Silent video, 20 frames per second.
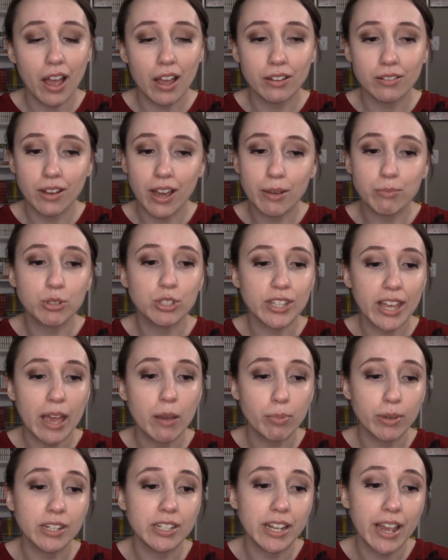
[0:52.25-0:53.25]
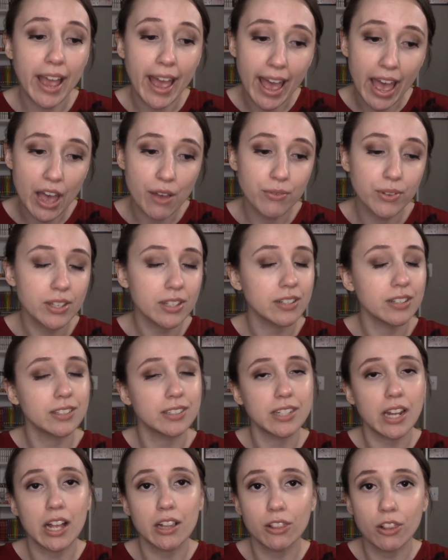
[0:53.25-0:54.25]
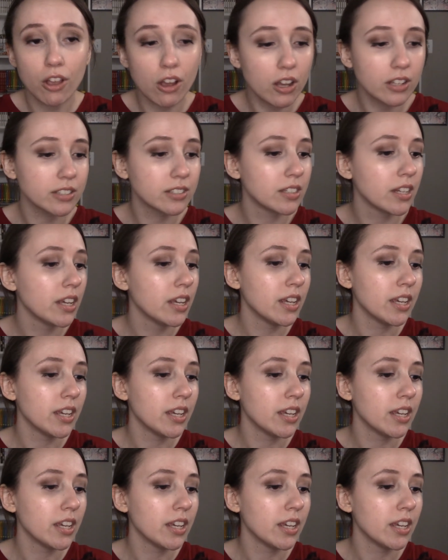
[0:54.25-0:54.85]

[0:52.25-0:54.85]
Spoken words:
I'm just happy to have it. It's not lost.